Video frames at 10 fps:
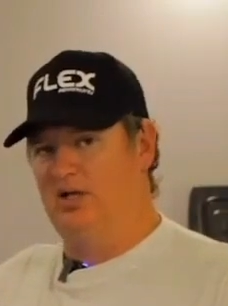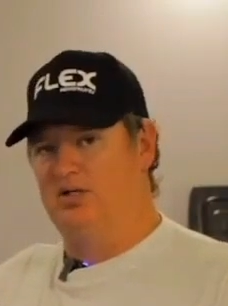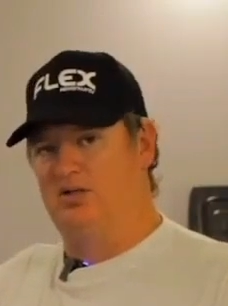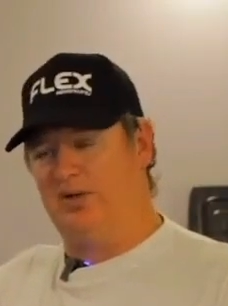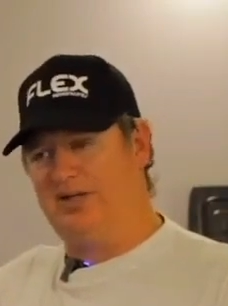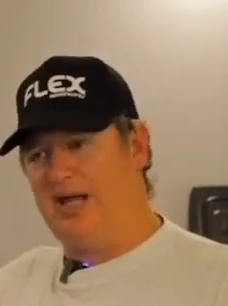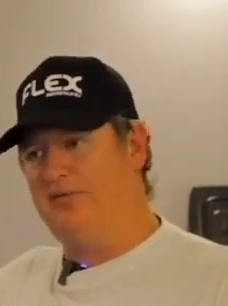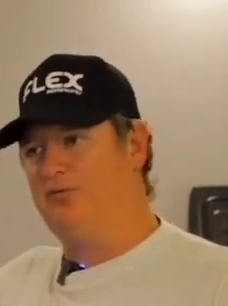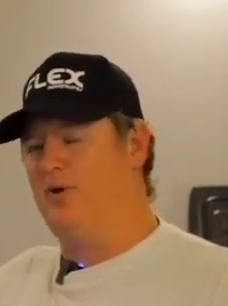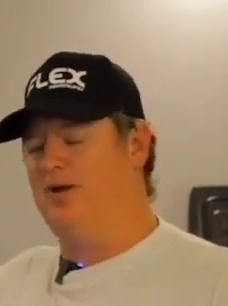So what the
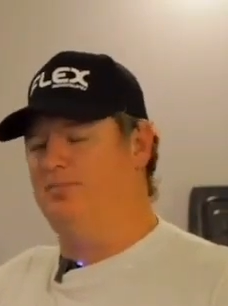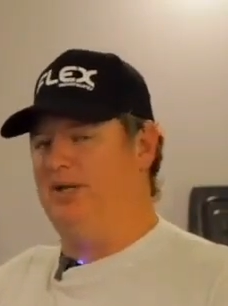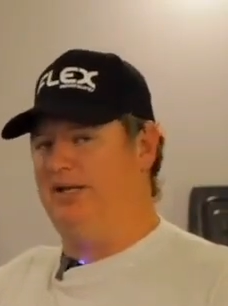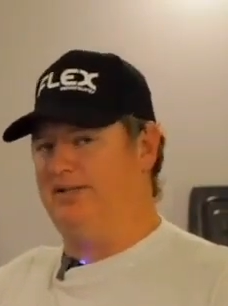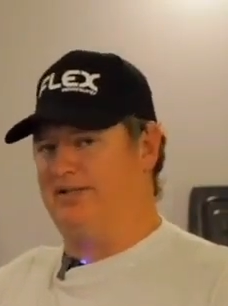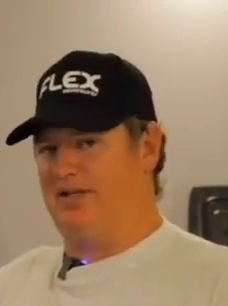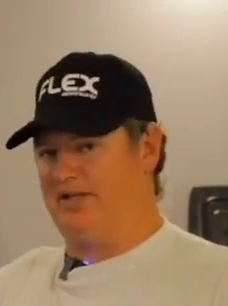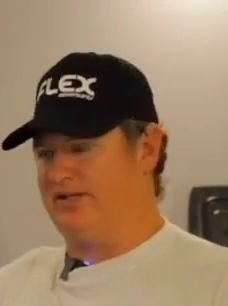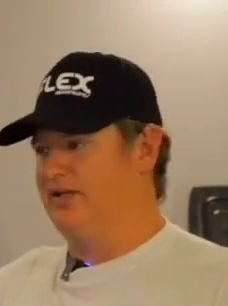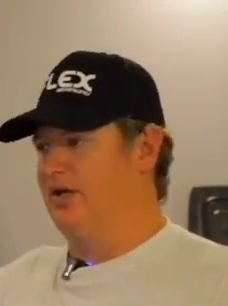F1 means
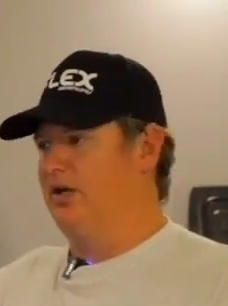is